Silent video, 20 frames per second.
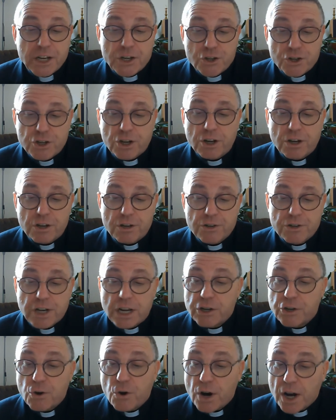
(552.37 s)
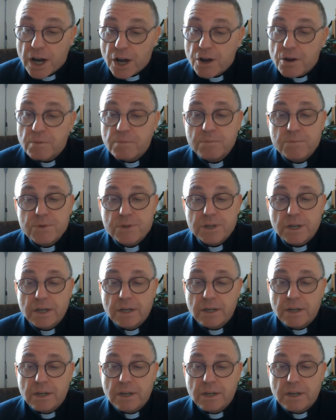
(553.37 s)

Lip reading: in church, in your homes